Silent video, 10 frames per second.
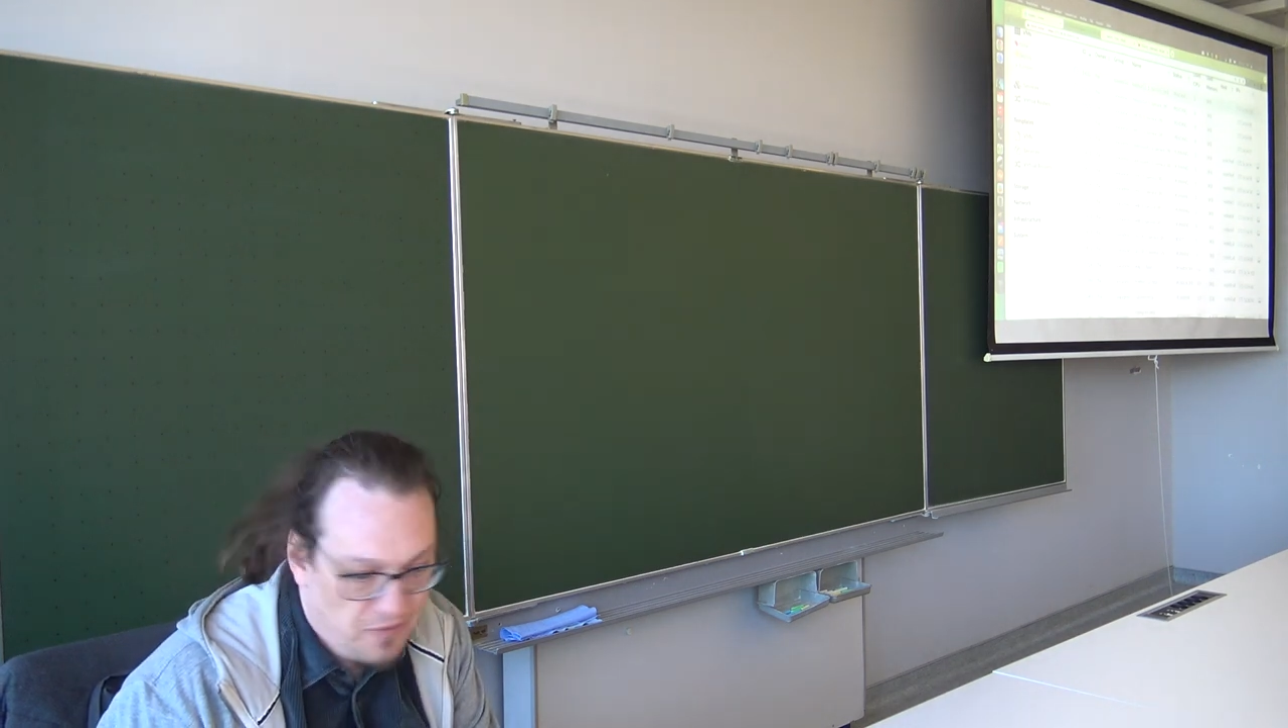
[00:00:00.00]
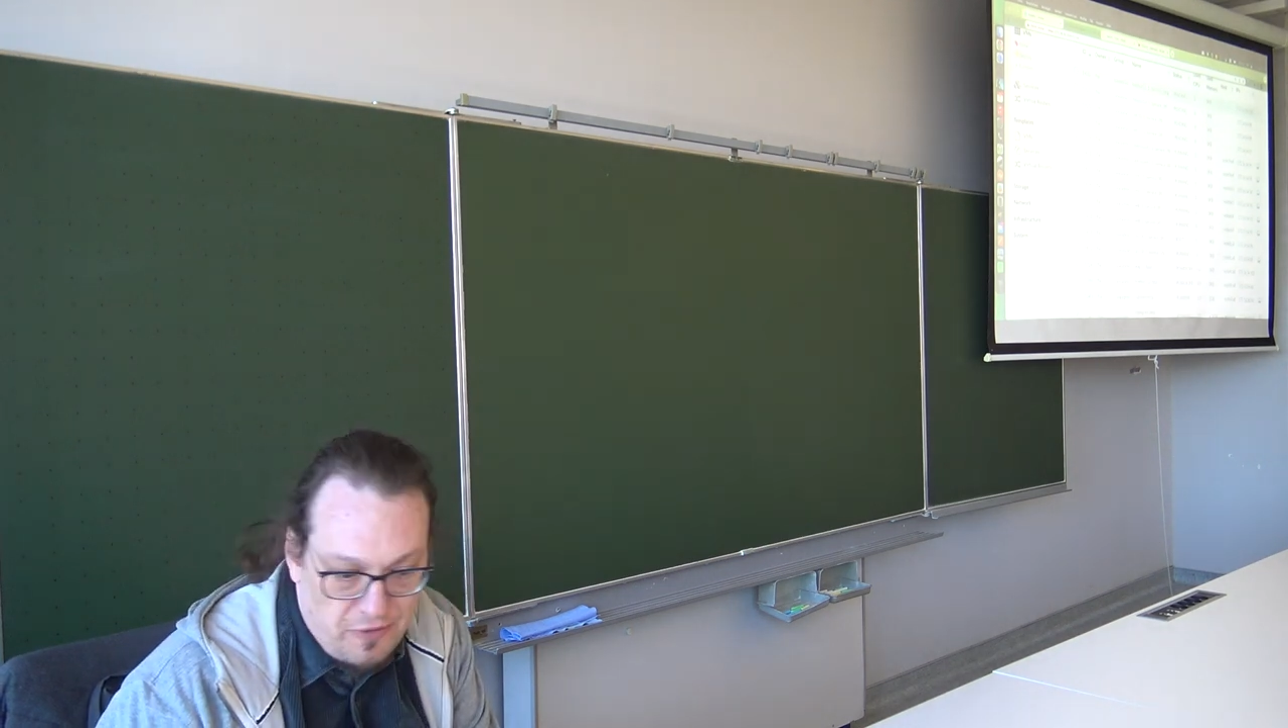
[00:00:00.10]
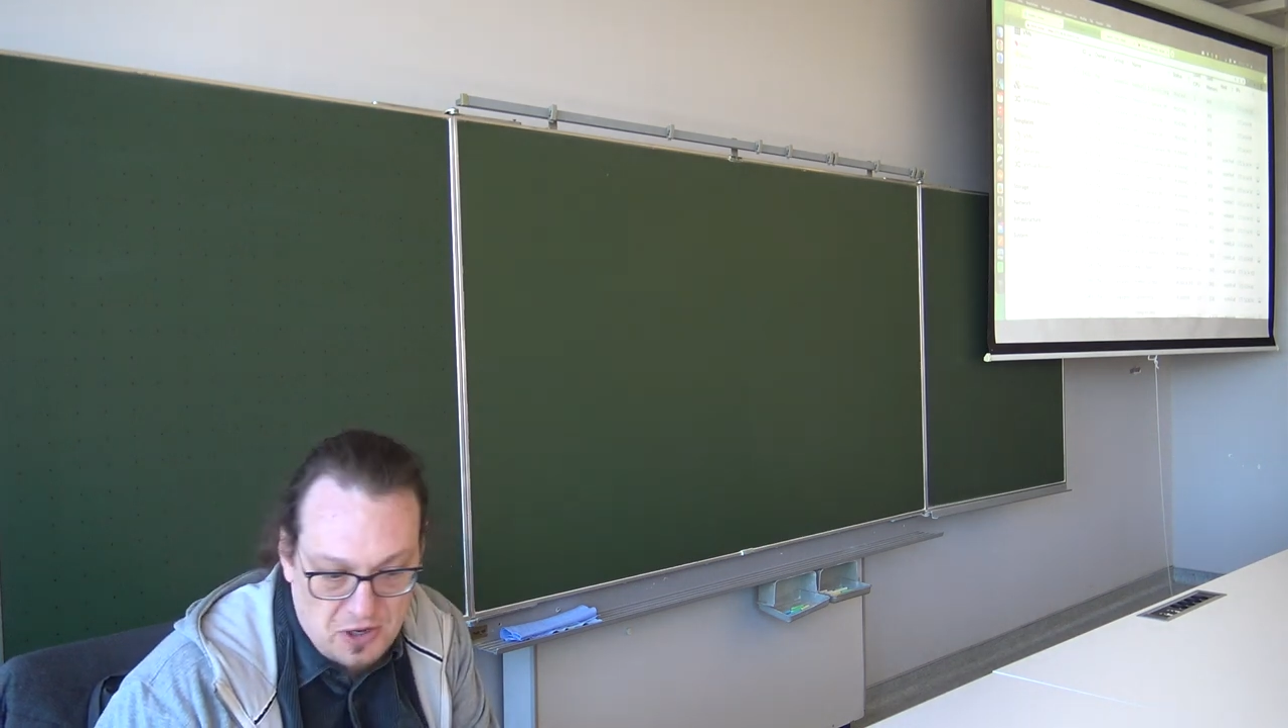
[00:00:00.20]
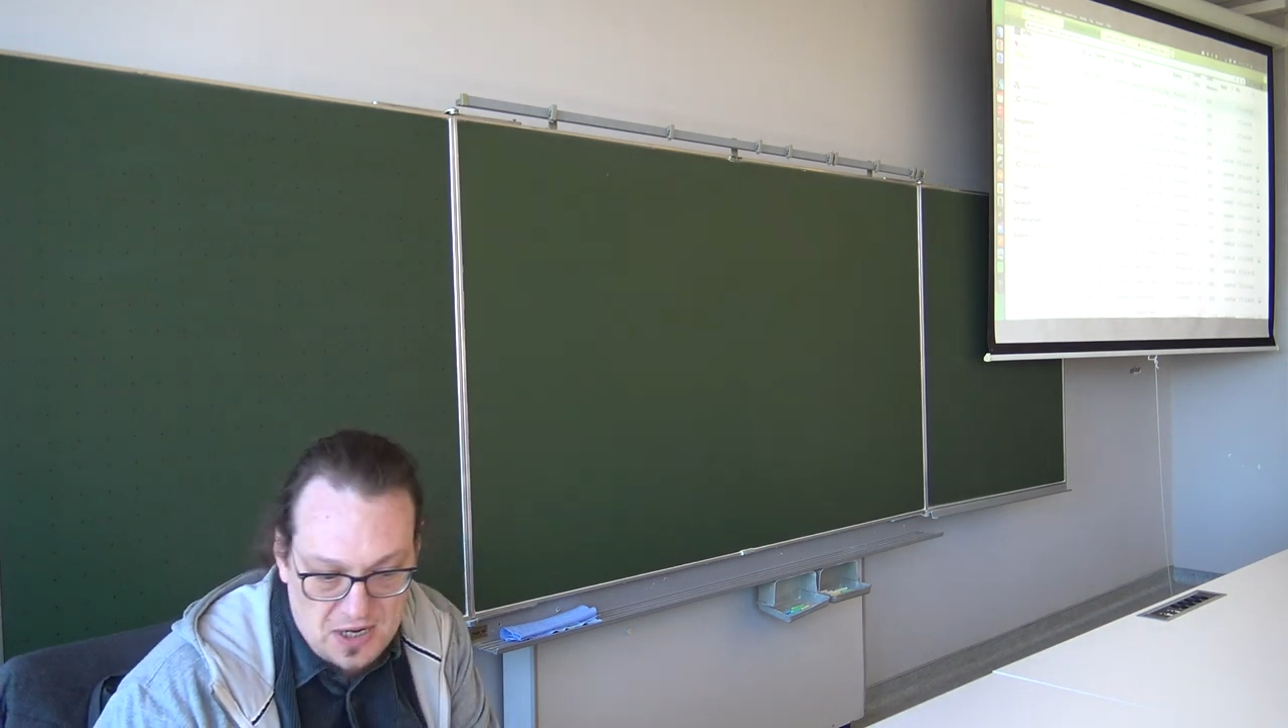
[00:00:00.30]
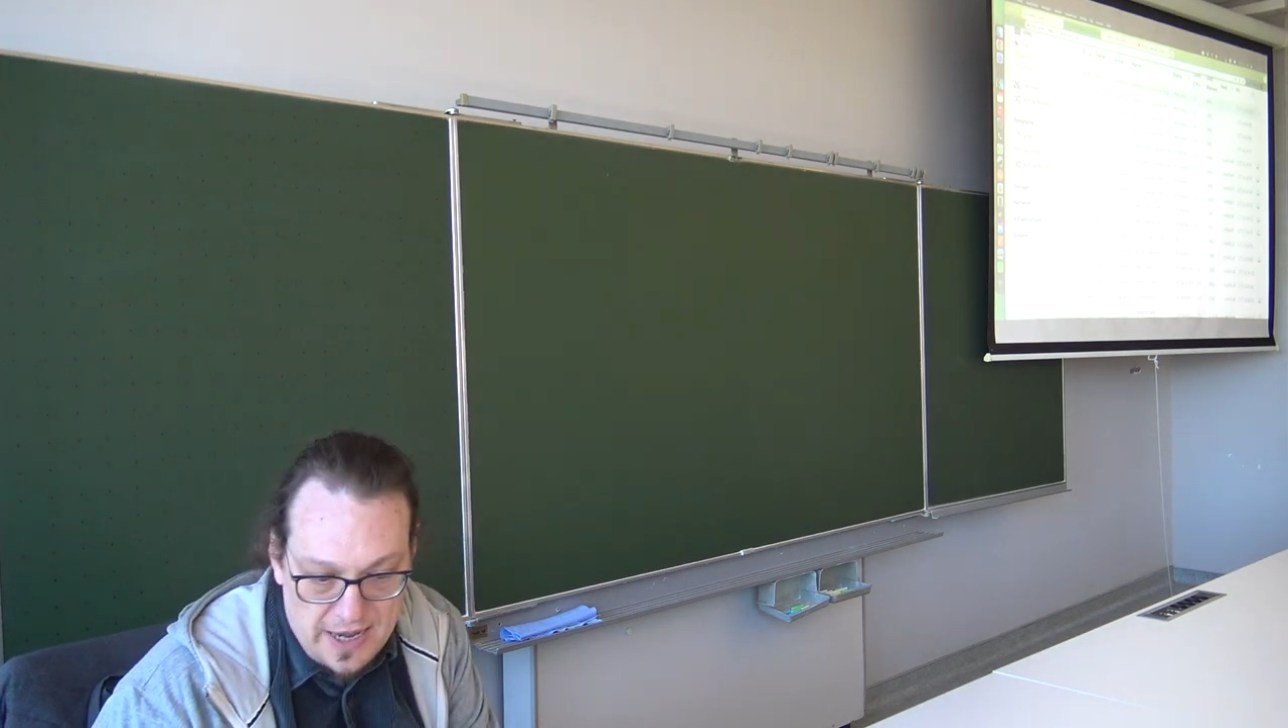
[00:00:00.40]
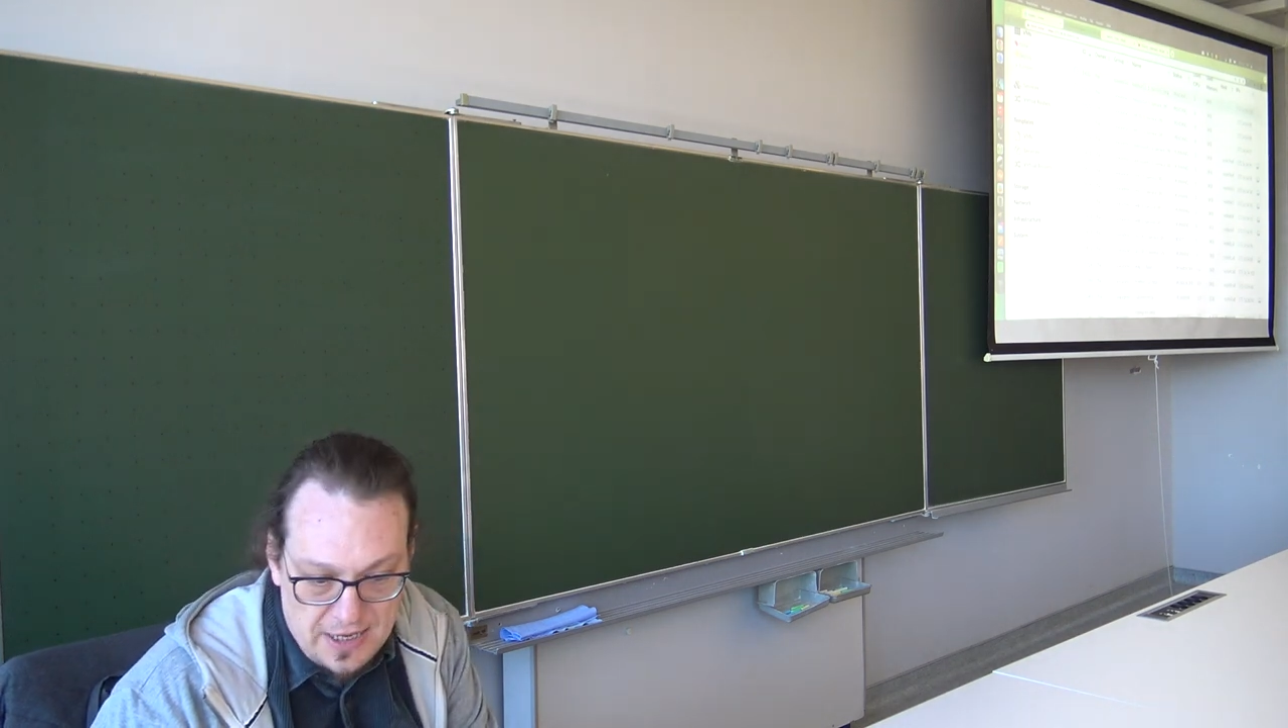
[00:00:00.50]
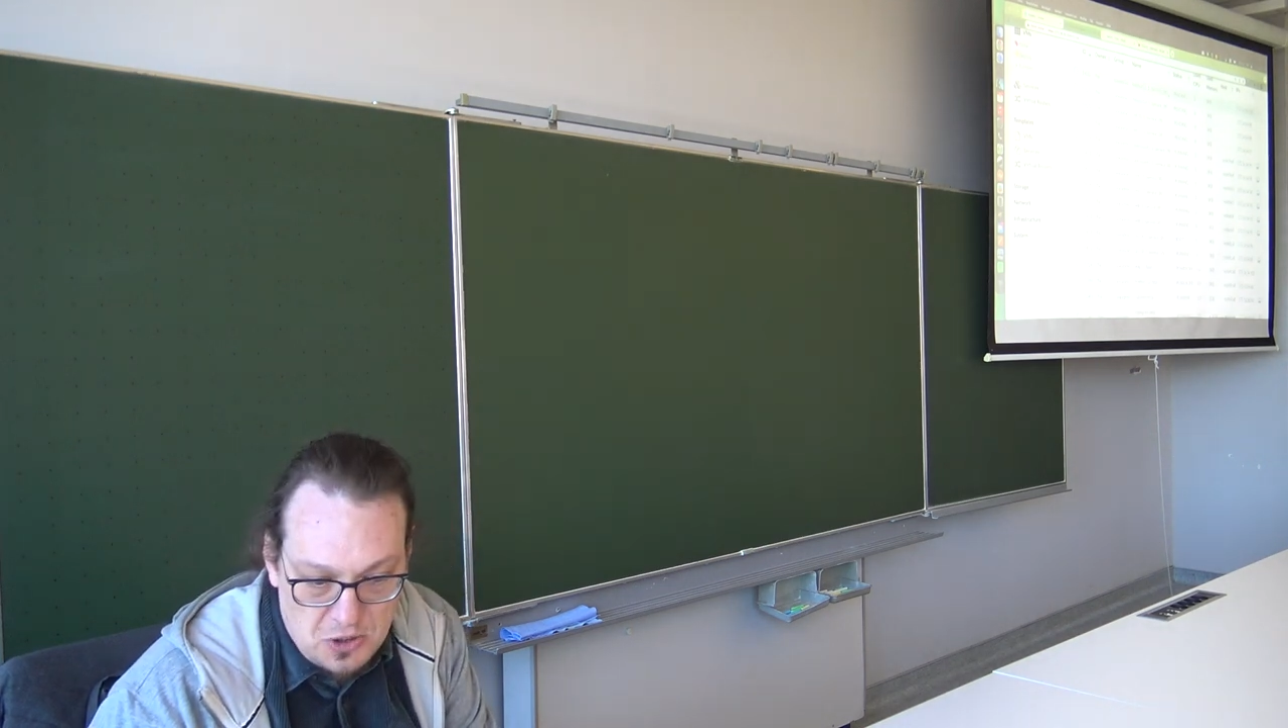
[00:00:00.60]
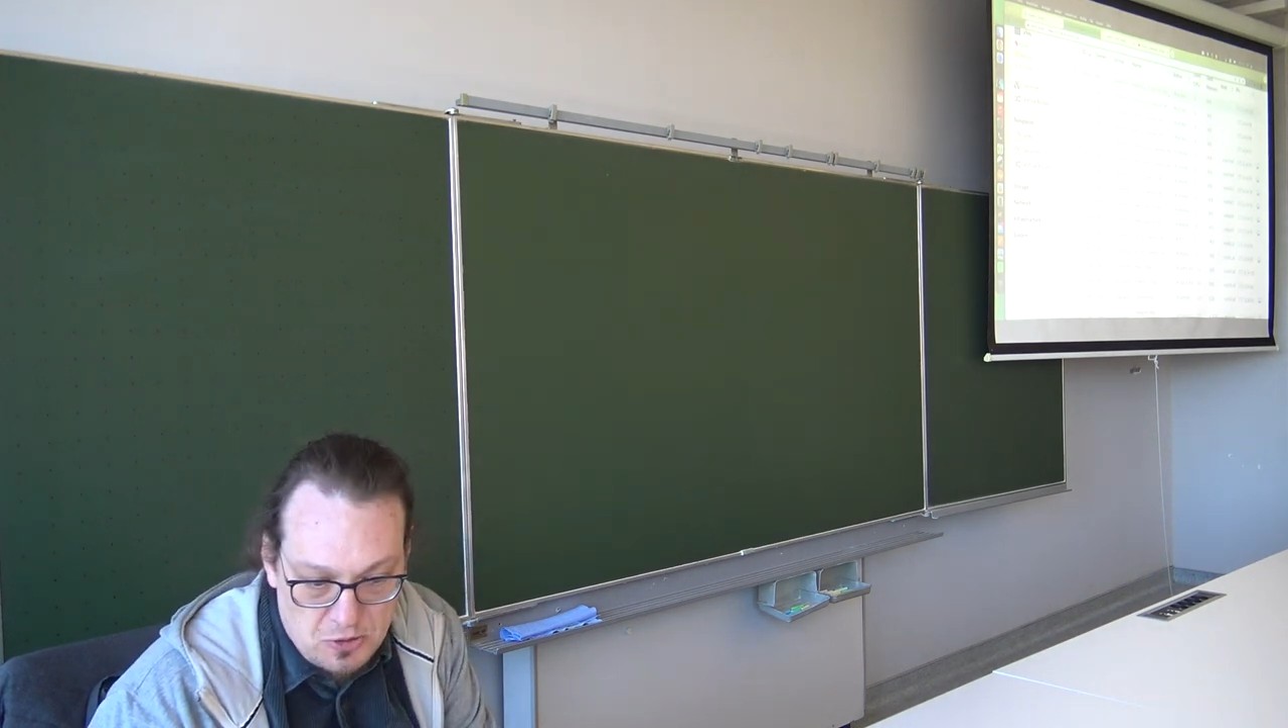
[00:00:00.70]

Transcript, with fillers: 38